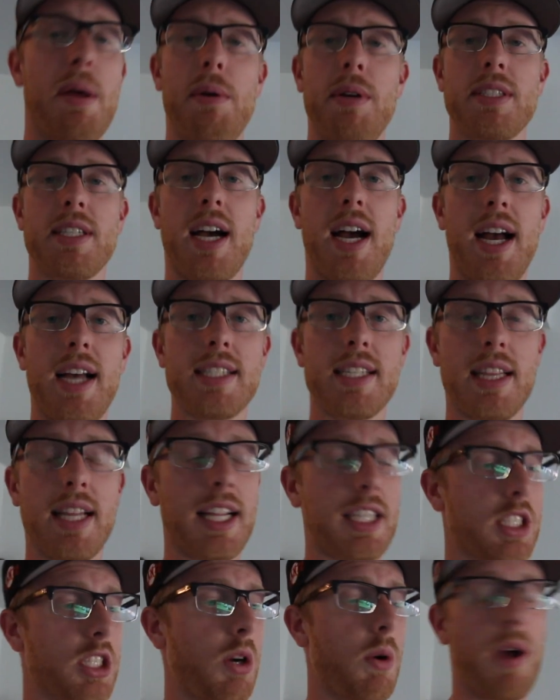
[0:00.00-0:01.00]
Anyways, guys,
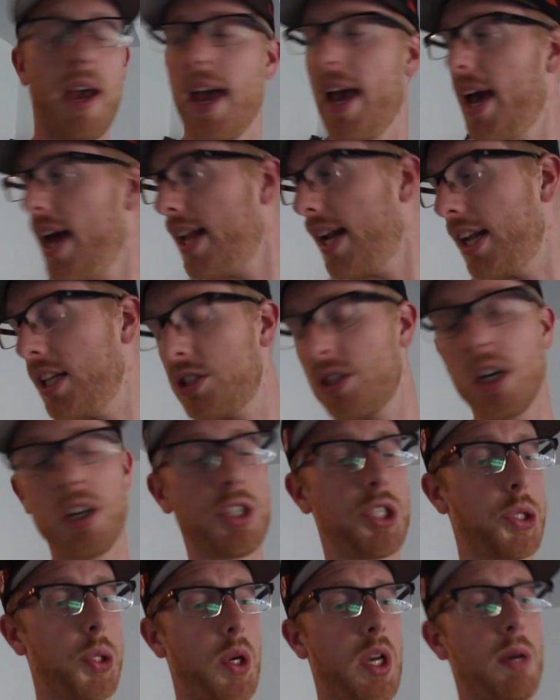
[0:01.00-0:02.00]
let's go ahead and
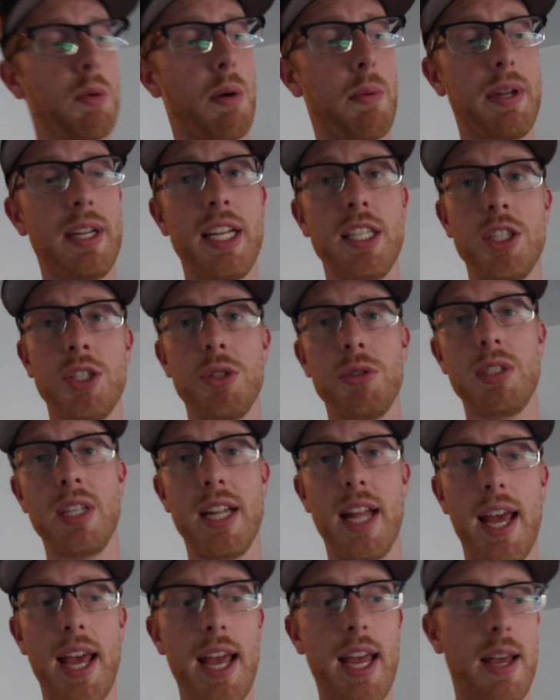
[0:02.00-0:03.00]
start doing what we need to do
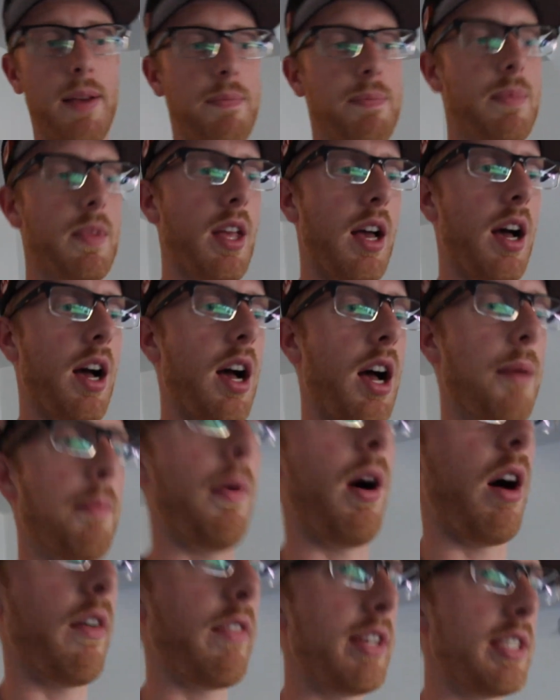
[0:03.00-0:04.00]
today.
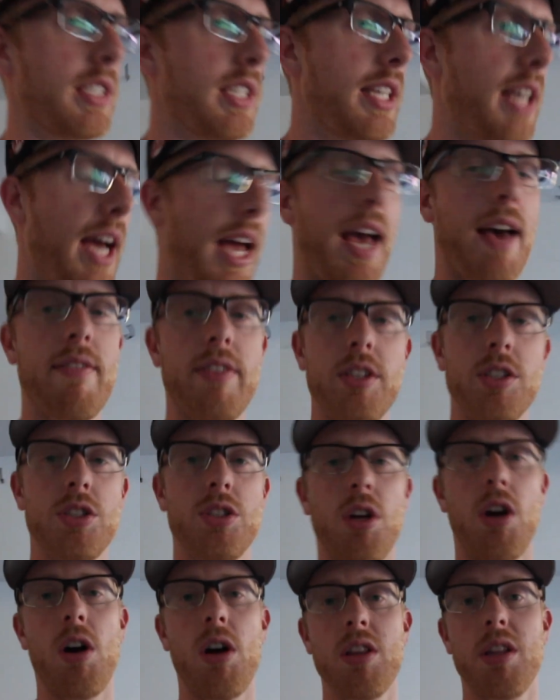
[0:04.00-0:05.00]
Obviously I have
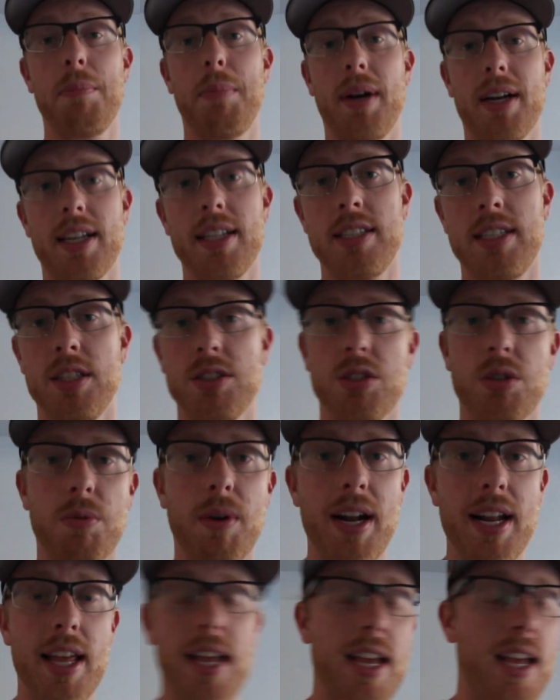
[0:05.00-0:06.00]
installed the bucket seats
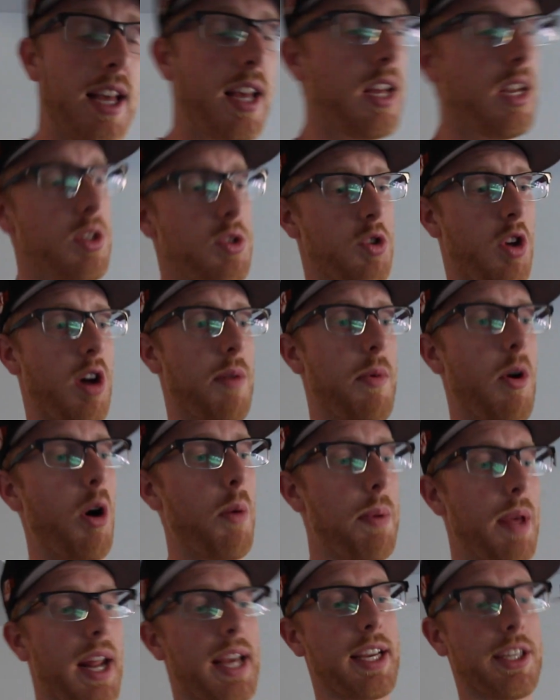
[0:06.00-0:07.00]
already, so I'm
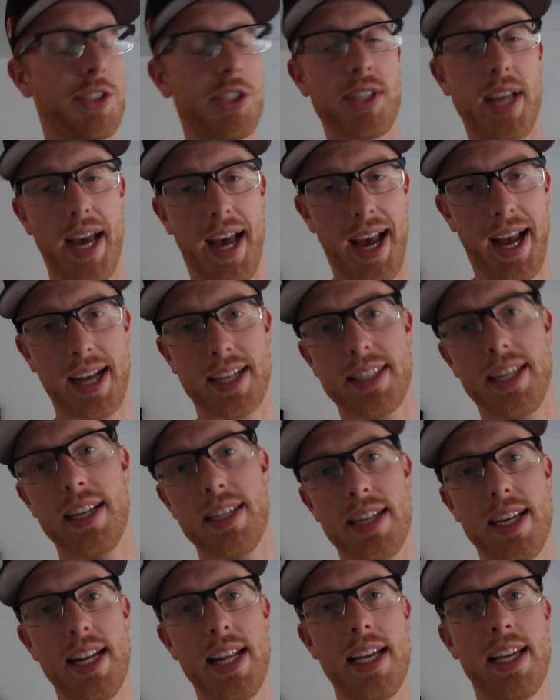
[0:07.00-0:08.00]
hoping I can just access
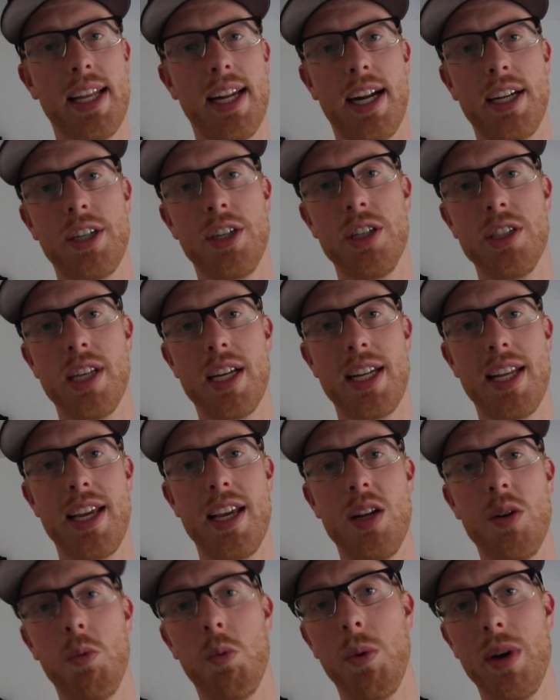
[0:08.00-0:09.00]
any connectors I
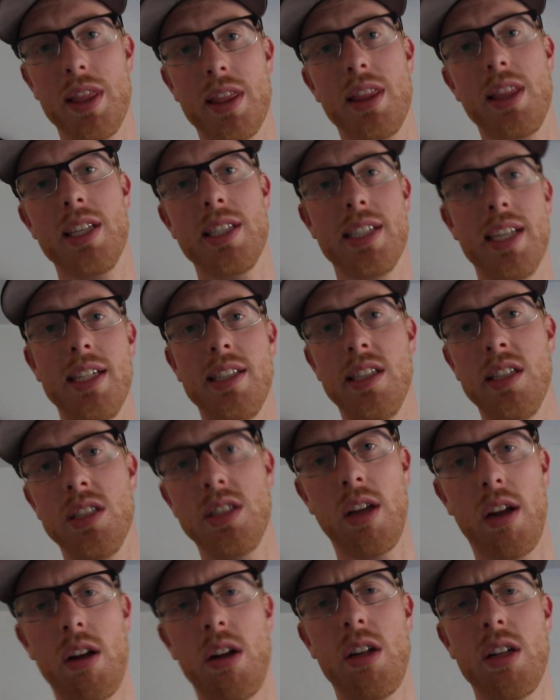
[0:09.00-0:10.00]
need with the seats
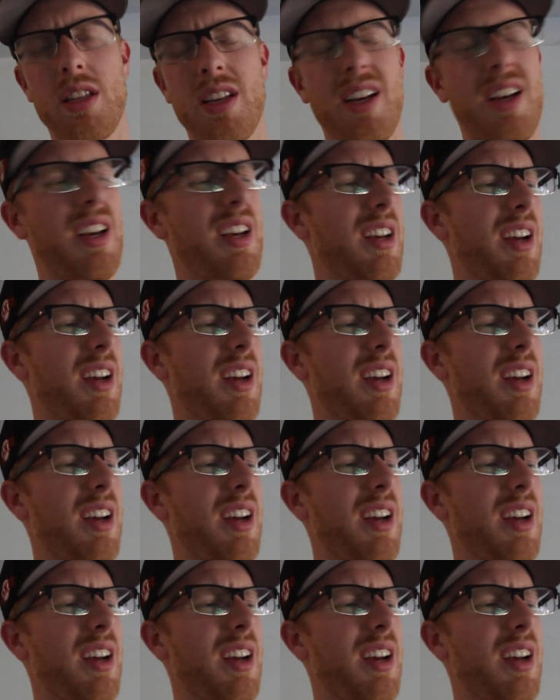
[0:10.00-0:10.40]
installed.